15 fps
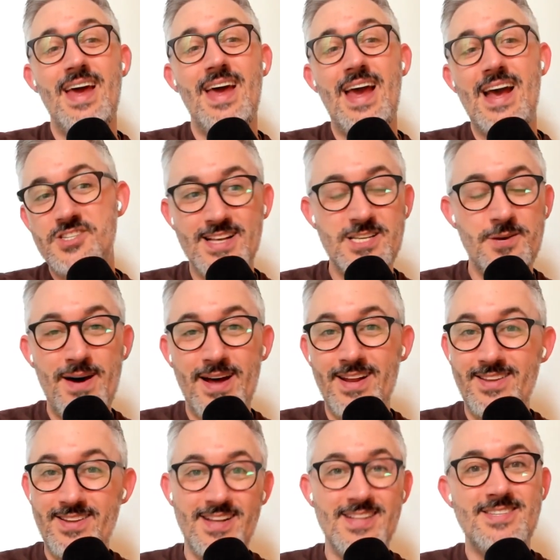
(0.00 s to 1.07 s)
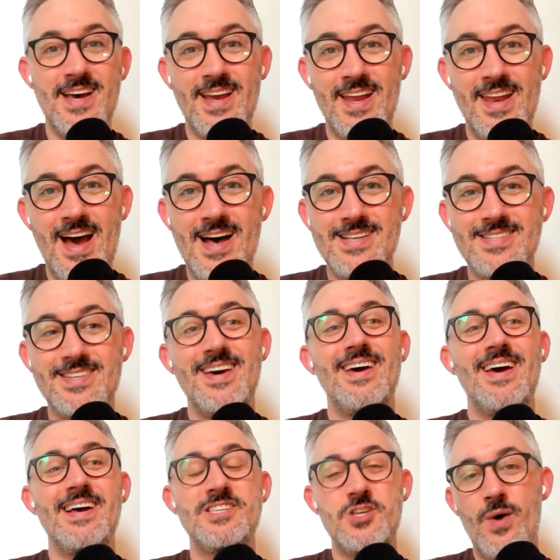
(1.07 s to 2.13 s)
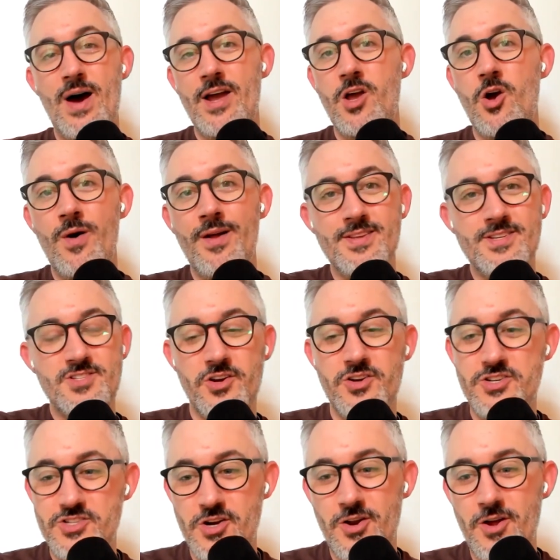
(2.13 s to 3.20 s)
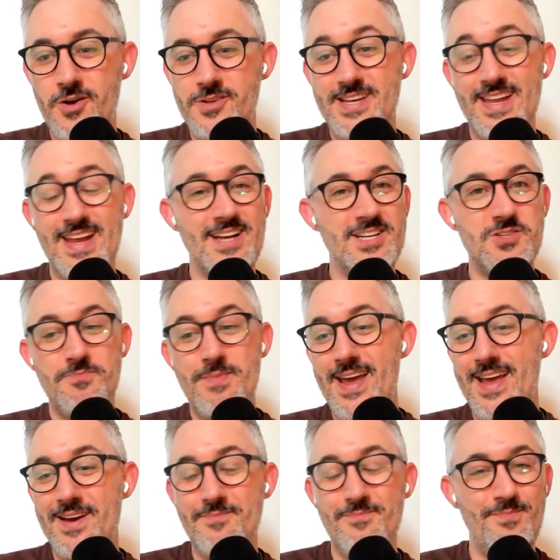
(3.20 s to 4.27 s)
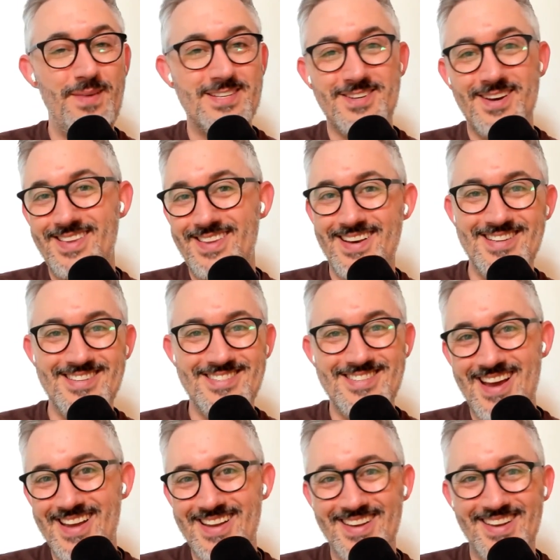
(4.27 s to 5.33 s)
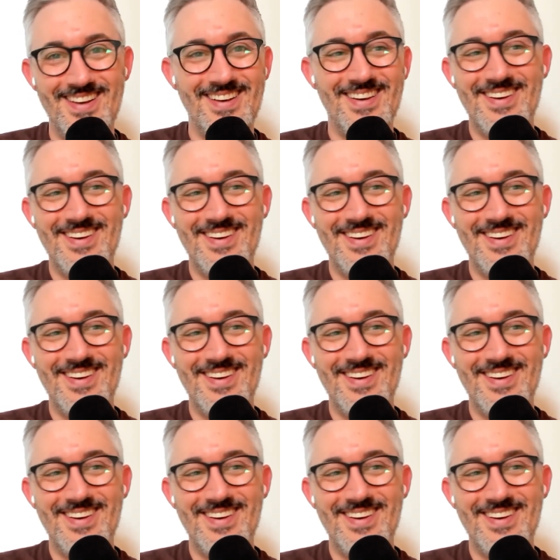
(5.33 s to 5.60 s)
And so that's about a 10-second ask. And so I go in the show notes and I just make basically a 10-second.